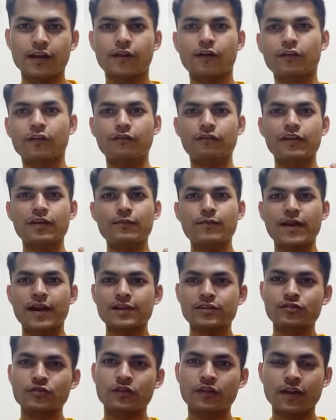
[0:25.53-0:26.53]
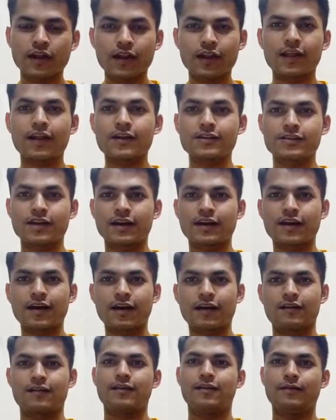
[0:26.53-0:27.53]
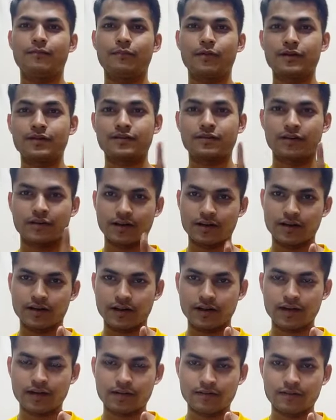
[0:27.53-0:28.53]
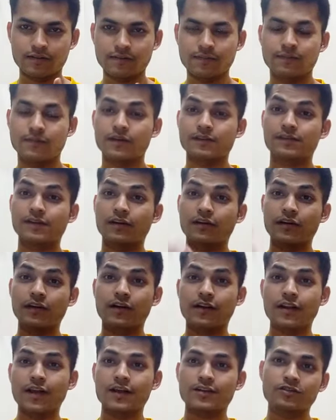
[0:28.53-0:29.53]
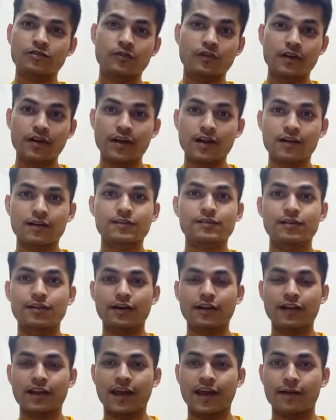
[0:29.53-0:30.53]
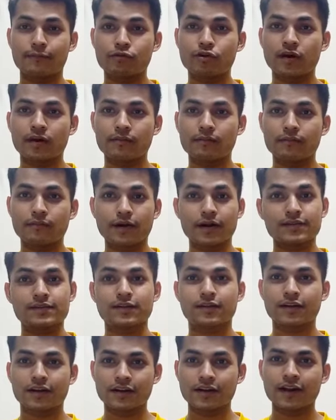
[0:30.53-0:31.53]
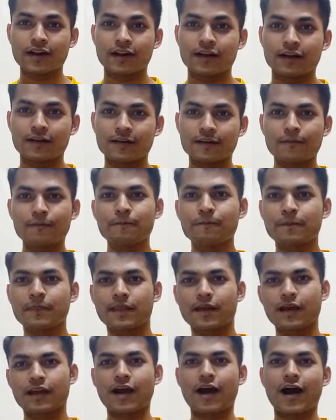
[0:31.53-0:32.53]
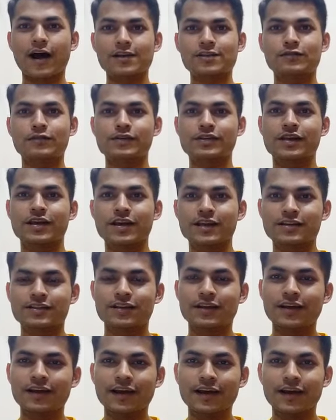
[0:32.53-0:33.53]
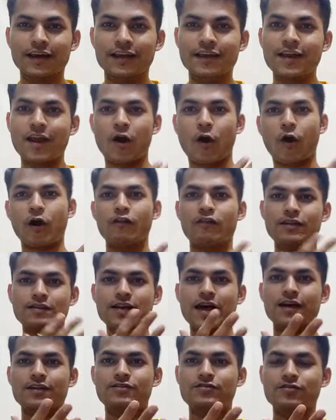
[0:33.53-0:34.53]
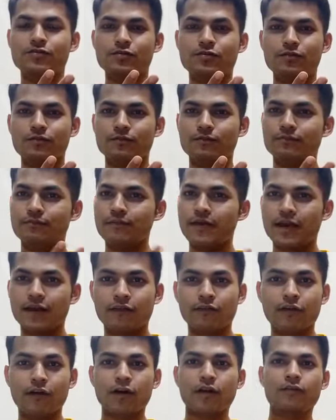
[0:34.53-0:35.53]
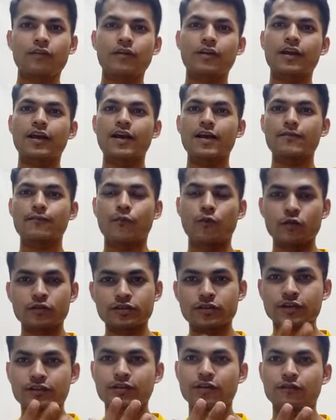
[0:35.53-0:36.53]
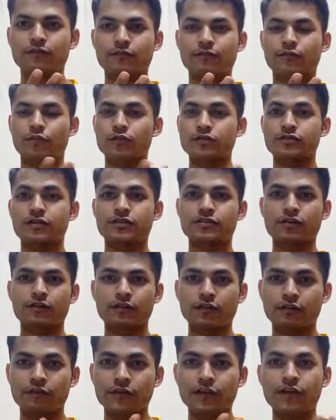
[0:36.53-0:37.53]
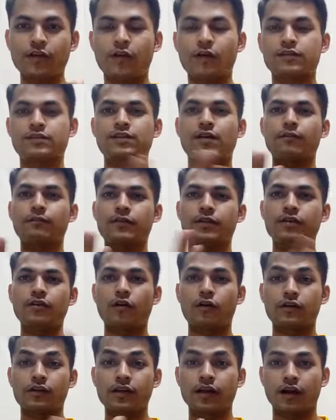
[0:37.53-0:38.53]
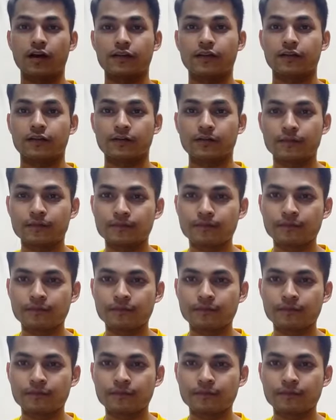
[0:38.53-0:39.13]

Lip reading: Now the VP has to create an agenda by a certain date. The secretary has to create a certain MOM by a certain date. And ask Vishesh, he always has to make word of the day, posters of the week, or something or the other.